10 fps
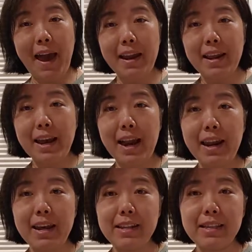I like
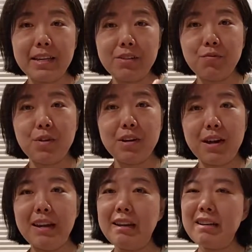this one, and
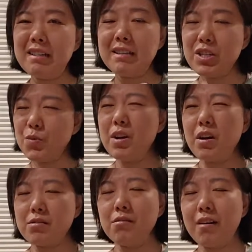this one also
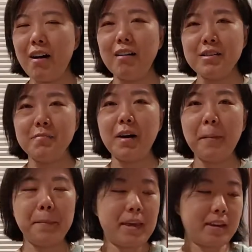costs more
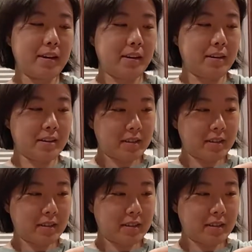because